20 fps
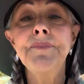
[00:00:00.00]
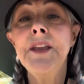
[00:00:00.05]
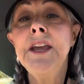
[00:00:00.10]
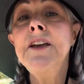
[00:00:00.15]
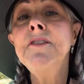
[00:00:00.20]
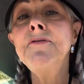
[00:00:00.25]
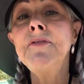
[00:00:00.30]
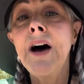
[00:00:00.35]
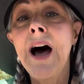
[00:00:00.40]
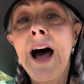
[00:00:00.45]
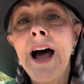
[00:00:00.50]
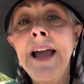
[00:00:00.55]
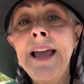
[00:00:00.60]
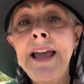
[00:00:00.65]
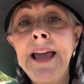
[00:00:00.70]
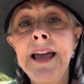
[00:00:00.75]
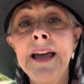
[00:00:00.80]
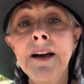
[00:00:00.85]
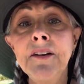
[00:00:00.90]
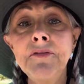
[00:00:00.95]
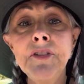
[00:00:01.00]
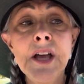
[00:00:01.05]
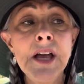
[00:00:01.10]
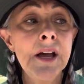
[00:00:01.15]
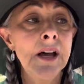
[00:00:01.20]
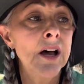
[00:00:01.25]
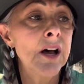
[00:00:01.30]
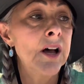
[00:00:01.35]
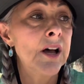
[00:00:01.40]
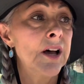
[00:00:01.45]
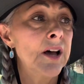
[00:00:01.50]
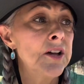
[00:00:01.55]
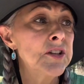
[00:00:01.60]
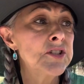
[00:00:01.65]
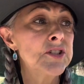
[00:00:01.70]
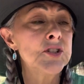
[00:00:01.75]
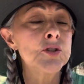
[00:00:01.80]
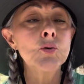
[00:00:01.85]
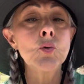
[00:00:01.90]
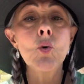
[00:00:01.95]
If I have a
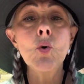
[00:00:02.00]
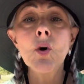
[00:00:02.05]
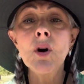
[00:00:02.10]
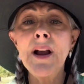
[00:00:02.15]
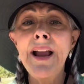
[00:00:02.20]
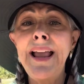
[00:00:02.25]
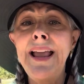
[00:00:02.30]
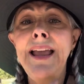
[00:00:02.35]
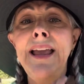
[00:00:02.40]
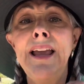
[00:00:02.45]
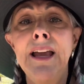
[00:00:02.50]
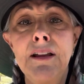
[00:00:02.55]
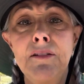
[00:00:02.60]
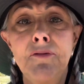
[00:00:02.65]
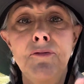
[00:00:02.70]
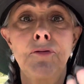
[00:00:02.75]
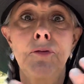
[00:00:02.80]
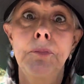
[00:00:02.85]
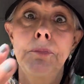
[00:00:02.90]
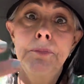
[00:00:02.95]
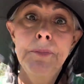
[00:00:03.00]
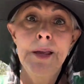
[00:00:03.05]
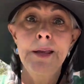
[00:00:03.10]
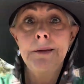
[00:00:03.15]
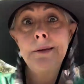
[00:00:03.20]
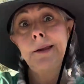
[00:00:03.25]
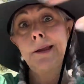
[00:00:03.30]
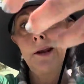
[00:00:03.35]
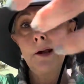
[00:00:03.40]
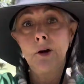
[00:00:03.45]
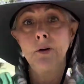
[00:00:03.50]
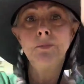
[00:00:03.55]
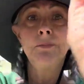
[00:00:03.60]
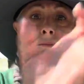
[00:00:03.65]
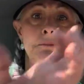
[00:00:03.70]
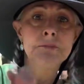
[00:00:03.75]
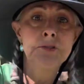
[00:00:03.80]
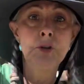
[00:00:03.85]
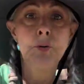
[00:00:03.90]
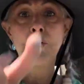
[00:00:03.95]
sore hand from, you know,
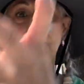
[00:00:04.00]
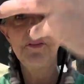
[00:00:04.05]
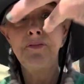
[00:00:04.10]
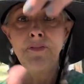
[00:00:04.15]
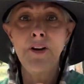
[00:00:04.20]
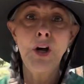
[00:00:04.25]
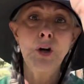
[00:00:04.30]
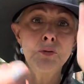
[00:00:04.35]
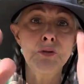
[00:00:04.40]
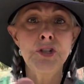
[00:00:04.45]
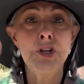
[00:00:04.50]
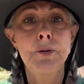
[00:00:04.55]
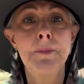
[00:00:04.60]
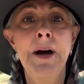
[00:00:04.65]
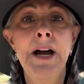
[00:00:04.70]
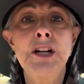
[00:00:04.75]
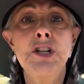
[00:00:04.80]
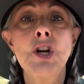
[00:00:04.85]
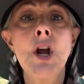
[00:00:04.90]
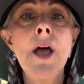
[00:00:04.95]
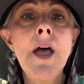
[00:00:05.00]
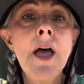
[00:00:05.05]
doing the phone too much,